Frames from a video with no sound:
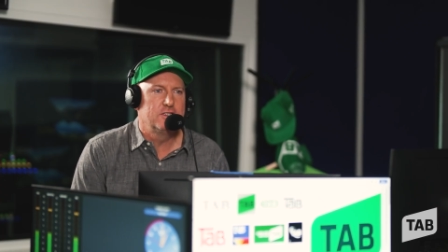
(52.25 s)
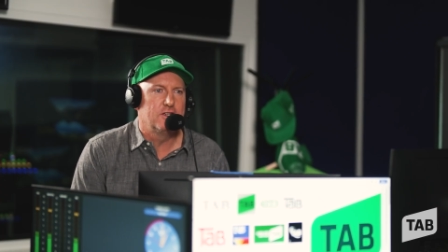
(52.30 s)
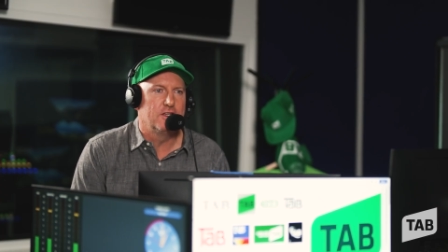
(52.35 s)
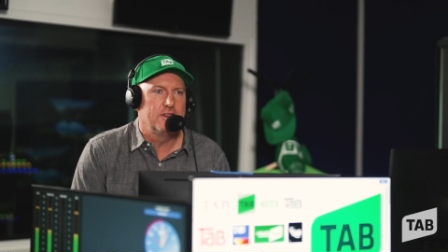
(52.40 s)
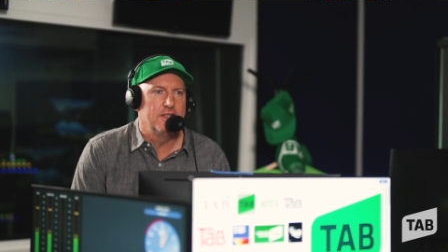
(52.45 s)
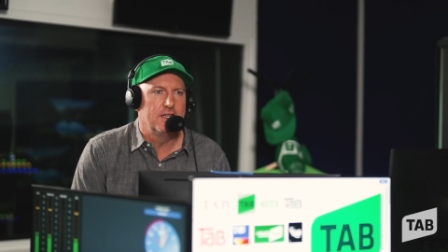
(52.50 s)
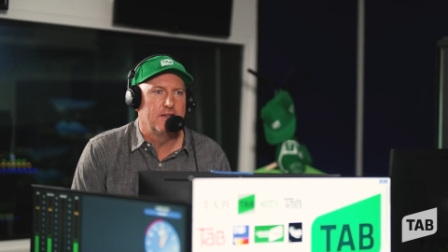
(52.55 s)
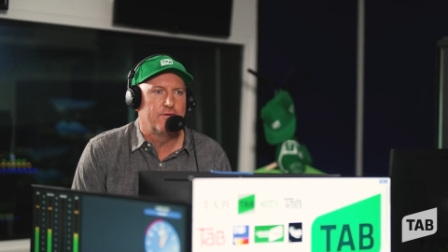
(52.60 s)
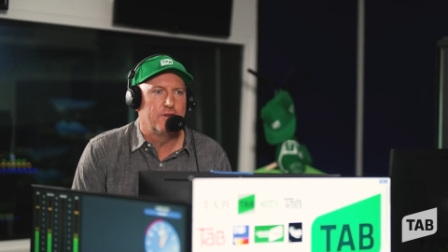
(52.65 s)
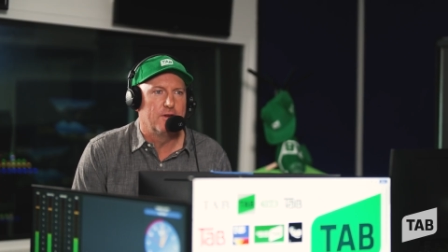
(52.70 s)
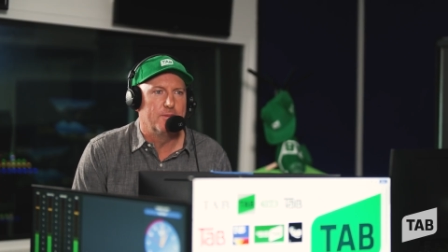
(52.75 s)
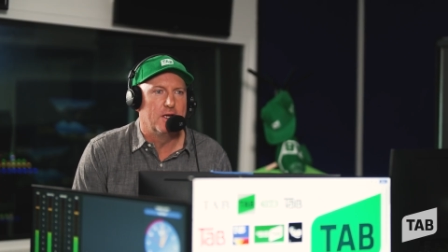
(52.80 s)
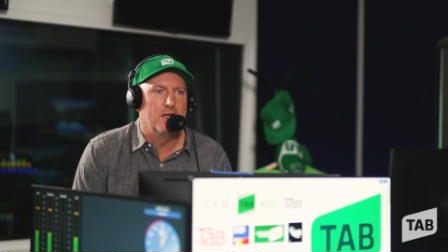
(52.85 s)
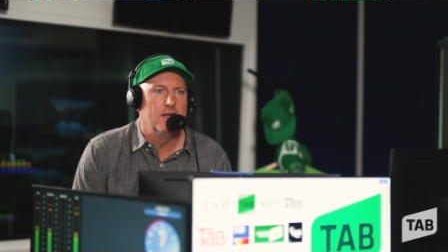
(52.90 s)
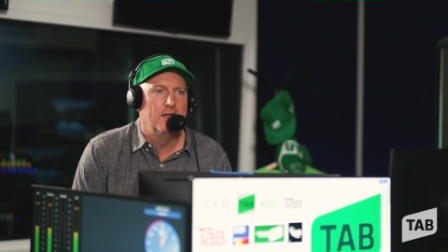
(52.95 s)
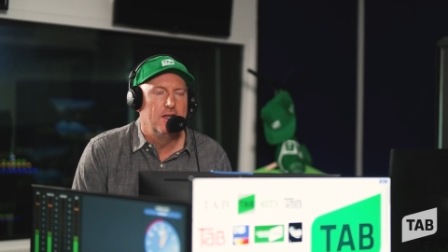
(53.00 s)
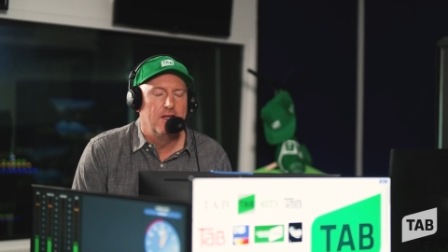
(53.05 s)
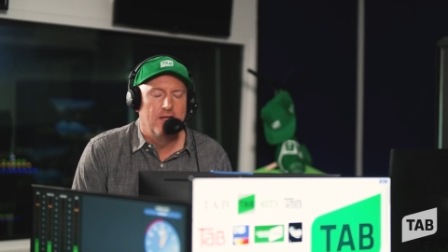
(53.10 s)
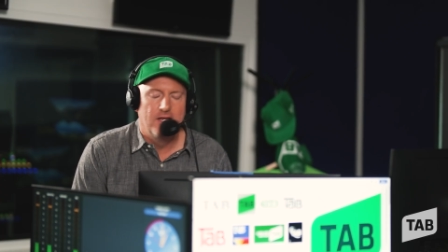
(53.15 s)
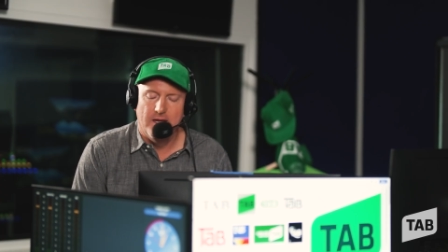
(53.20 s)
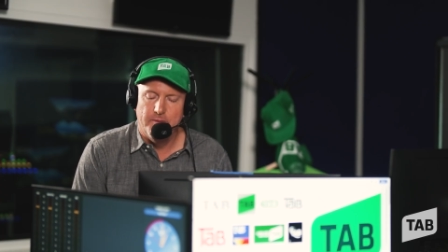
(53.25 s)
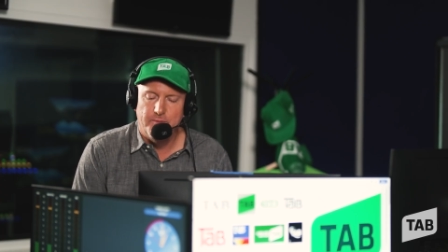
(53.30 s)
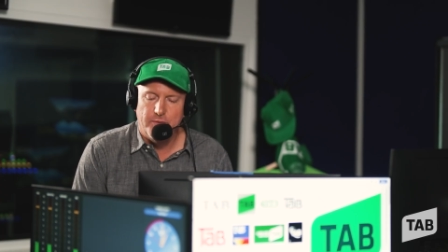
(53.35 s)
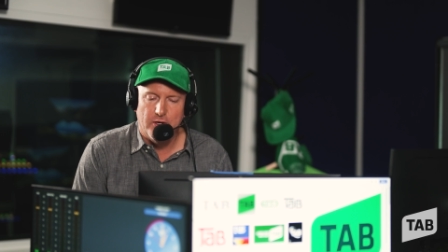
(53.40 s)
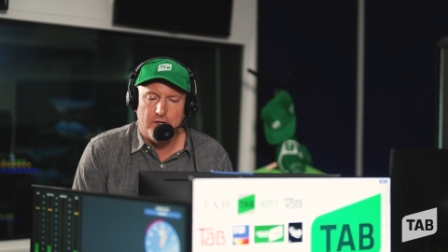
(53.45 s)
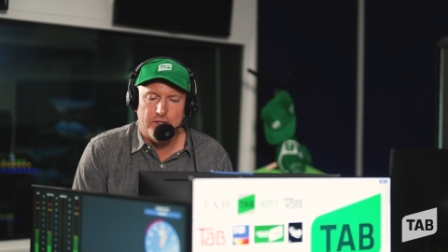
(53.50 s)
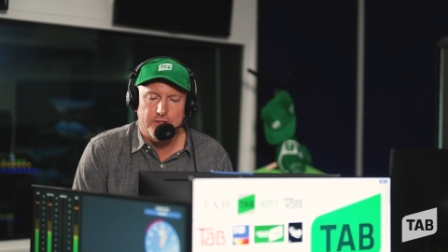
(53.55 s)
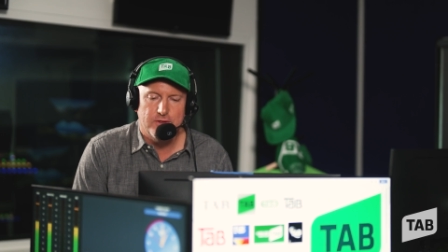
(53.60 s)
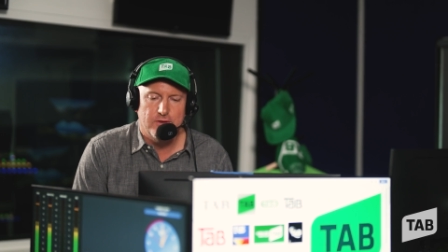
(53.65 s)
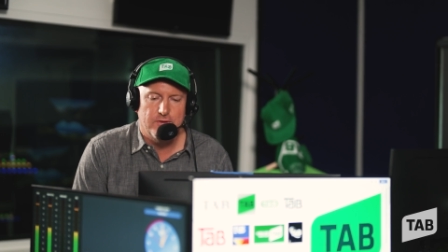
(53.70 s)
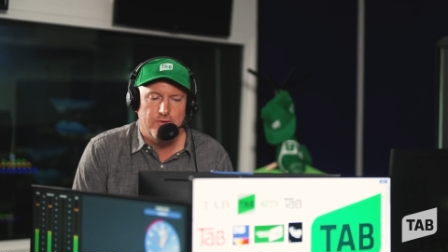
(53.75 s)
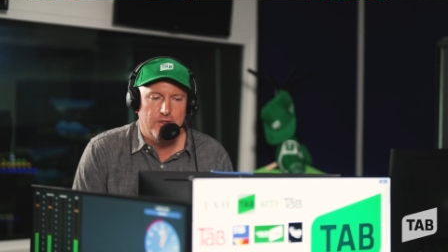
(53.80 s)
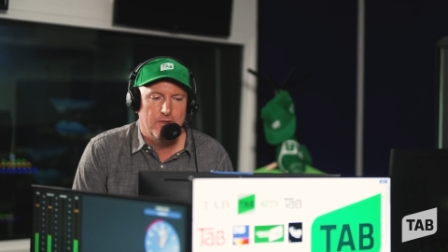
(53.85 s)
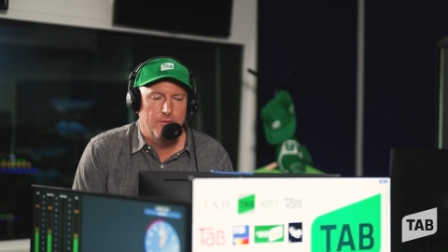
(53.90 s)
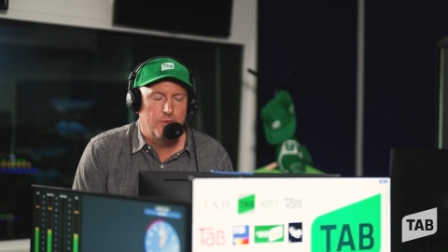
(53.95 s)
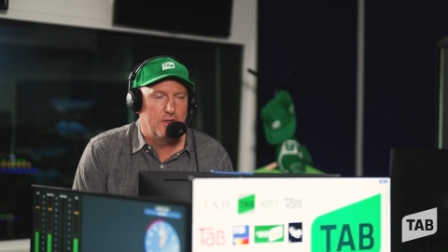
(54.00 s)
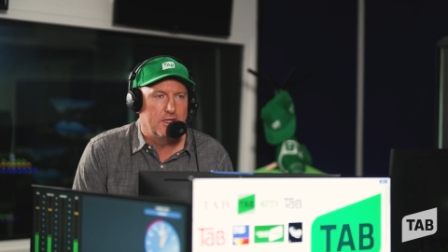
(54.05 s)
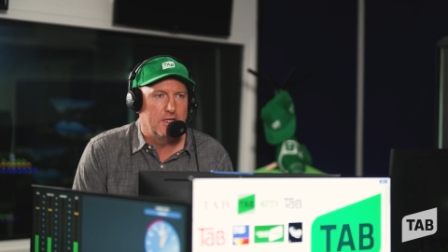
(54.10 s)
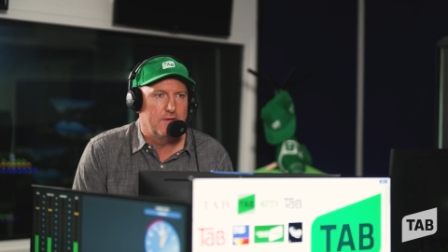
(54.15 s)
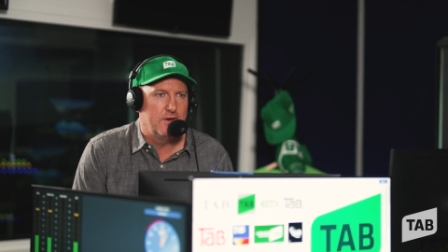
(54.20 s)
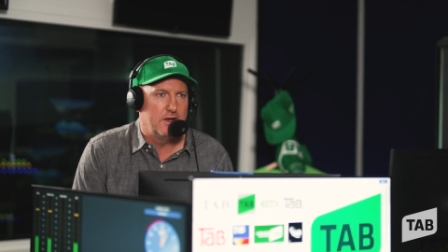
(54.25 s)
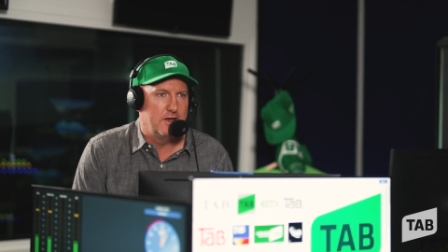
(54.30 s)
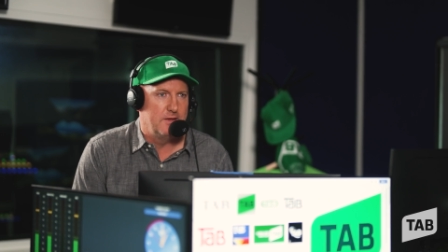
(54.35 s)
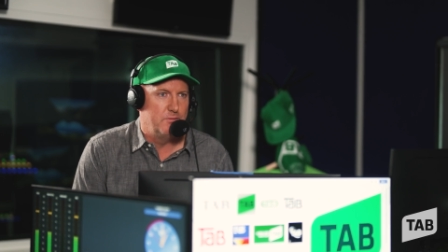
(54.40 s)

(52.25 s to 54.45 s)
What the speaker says: I think from a personal viewpoint, they're very